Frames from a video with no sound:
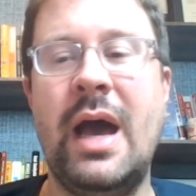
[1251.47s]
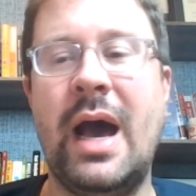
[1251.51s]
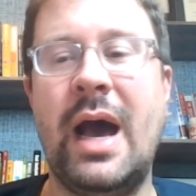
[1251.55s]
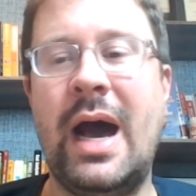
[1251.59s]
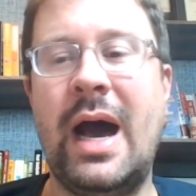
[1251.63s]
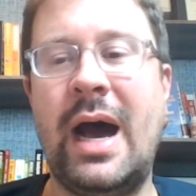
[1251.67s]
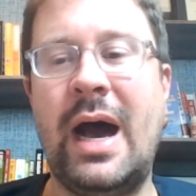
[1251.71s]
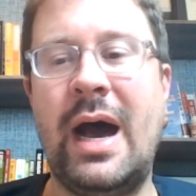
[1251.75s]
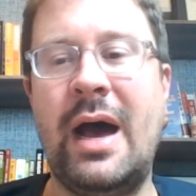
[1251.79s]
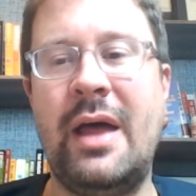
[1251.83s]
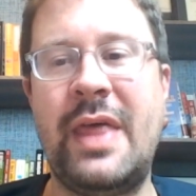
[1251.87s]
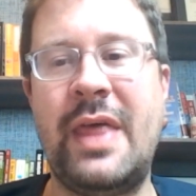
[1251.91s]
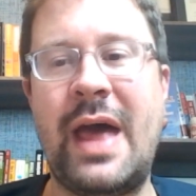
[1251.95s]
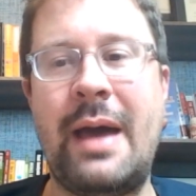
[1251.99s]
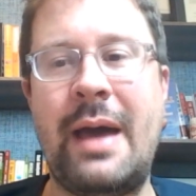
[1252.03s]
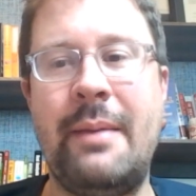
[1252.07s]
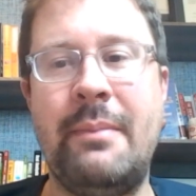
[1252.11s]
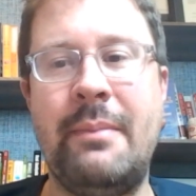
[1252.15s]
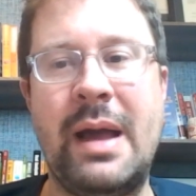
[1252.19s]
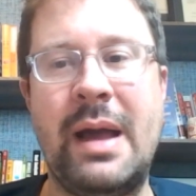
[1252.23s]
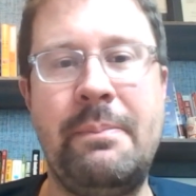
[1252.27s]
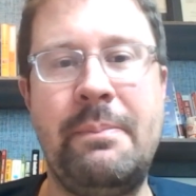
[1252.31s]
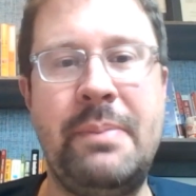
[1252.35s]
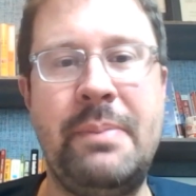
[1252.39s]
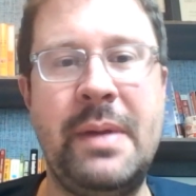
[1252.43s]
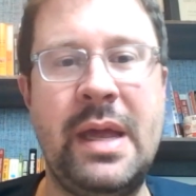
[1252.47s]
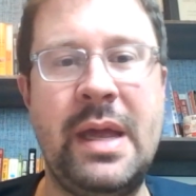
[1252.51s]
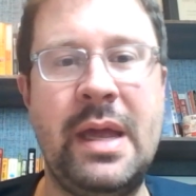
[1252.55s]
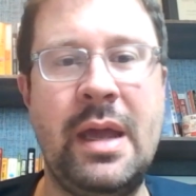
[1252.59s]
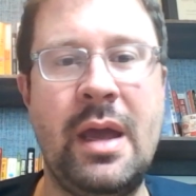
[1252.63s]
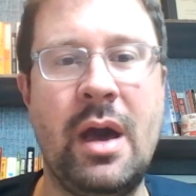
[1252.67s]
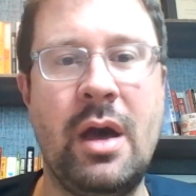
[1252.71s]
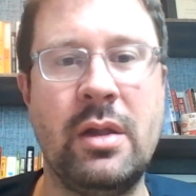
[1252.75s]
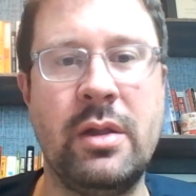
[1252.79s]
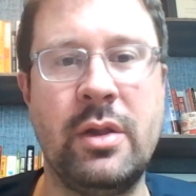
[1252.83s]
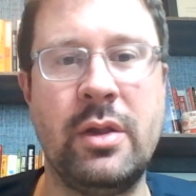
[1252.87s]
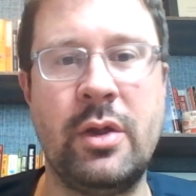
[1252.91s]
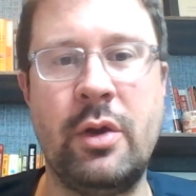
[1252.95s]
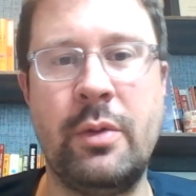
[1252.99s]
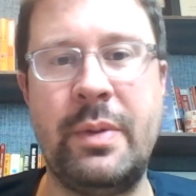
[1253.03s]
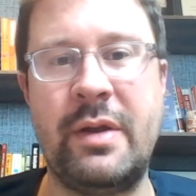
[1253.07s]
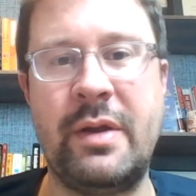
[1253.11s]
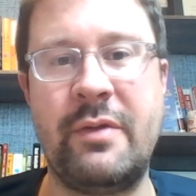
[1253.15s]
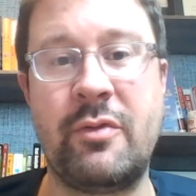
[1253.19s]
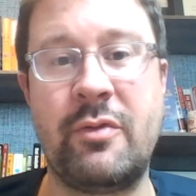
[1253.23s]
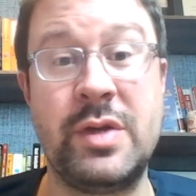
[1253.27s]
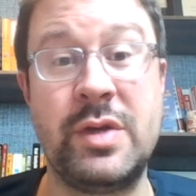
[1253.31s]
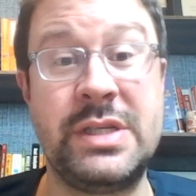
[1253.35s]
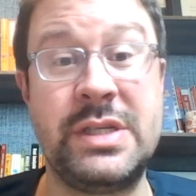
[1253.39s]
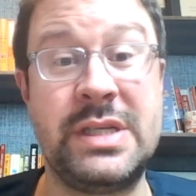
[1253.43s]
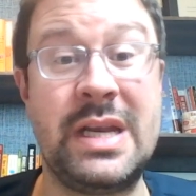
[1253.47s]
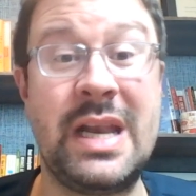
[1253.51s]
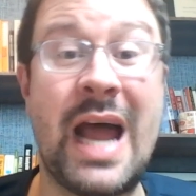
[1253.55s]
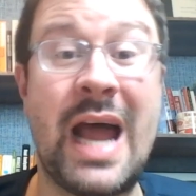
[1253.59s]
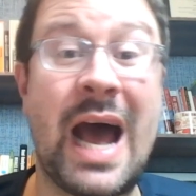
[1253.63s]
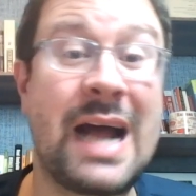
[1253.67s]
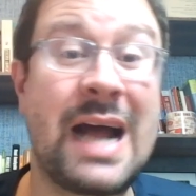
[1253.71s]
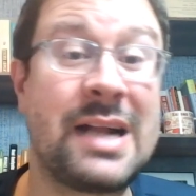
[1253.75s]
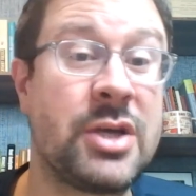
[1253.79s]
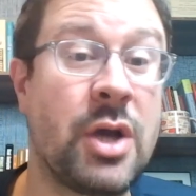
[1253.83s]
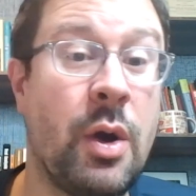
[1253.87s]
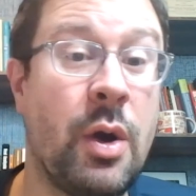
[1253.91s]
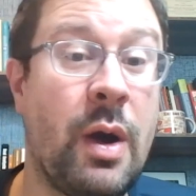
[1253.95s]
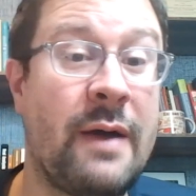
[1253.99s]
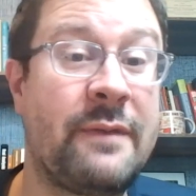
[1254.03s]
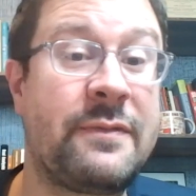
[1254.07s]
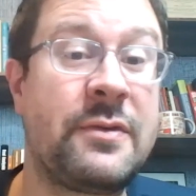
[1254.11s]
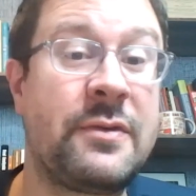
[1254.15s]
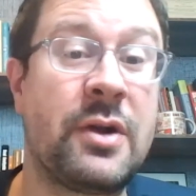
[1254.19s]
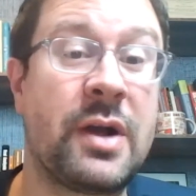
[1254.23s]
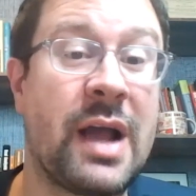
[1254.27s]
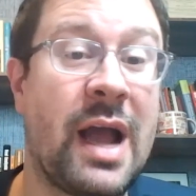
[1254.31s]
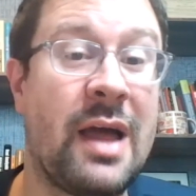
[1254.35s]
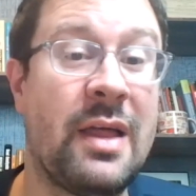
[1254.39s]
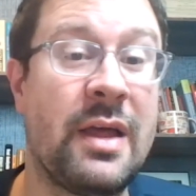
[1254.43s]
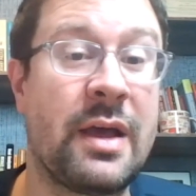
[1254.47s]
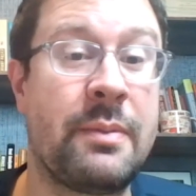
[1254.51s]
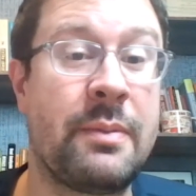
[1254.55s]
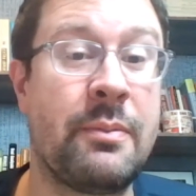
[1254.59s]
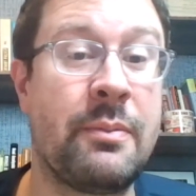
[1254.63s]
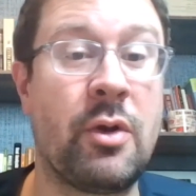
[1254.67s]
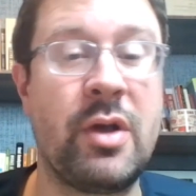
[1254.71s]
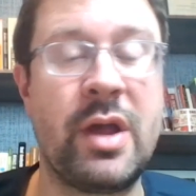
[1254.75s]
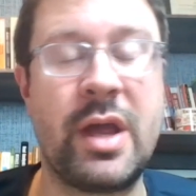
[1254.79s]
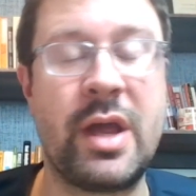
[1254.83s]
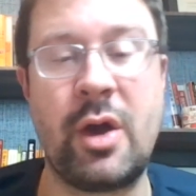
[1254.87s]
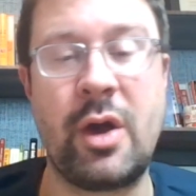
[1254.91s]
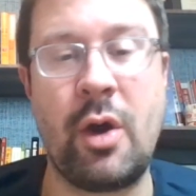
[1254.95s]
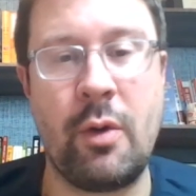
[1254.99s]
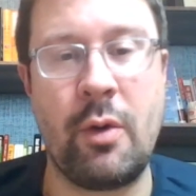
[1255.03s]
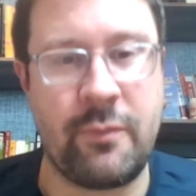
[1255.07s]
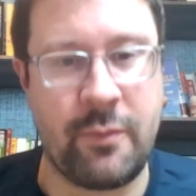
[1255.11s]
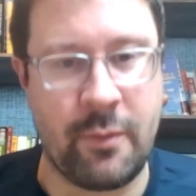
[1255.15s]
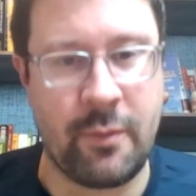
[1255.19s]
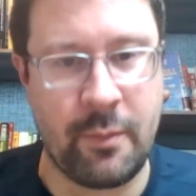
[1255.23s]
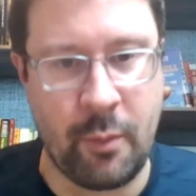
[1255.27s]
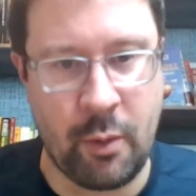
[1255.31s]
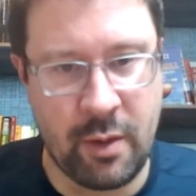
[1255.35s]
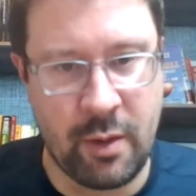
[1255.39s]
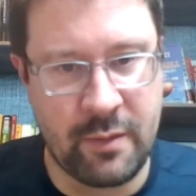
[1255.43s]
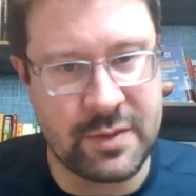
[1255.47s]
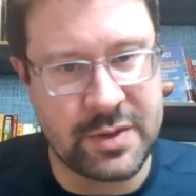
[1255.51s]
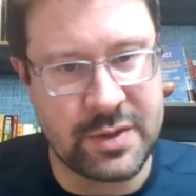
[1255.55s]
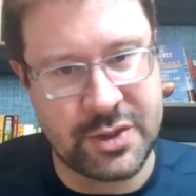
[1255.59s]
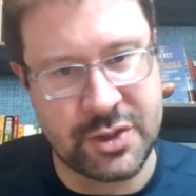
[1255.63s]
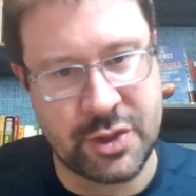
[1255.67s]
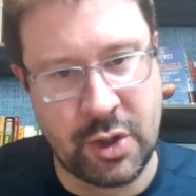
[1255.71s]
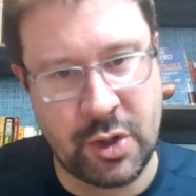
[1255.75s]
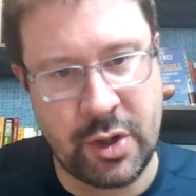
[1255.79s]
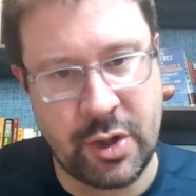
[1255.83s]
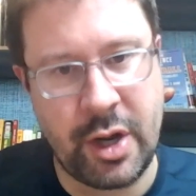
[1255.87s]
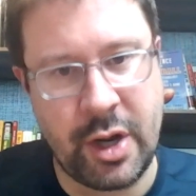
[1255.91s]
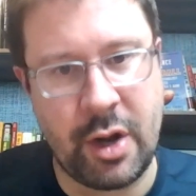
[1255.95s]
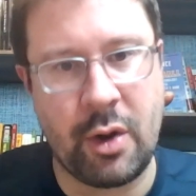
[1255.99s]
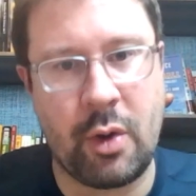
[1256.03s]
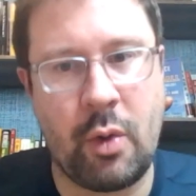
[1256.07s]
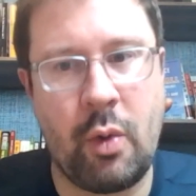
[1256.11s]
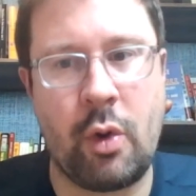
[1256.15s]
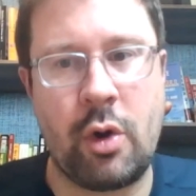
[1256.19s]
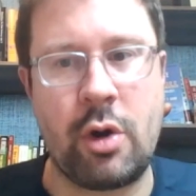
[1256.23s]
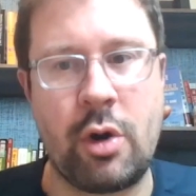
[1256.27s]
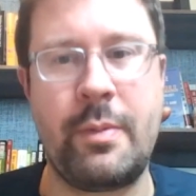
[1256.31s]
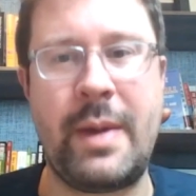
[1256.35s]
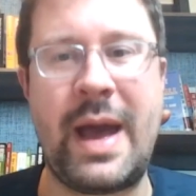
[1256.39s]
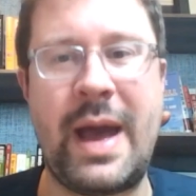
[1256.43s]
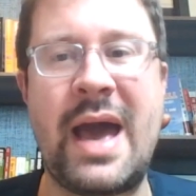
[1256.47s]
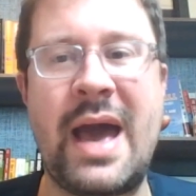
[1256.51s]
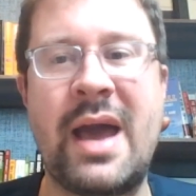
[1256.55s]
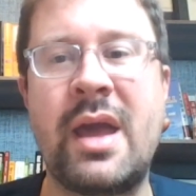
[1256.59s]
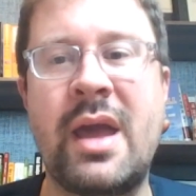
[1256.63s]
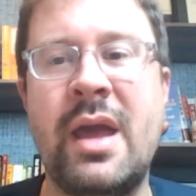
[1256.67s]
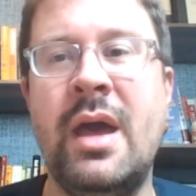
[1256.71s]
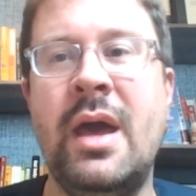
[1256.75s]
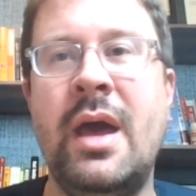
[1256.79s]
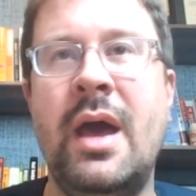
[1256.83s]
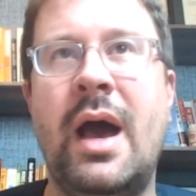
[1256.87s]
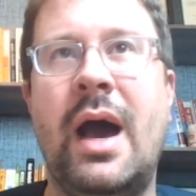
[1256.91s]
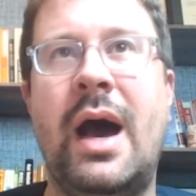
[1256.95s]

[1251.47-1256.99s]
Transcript: That might be a little bit of a reason not to go after a guy like Murray and go for more of a sturdier quarterback.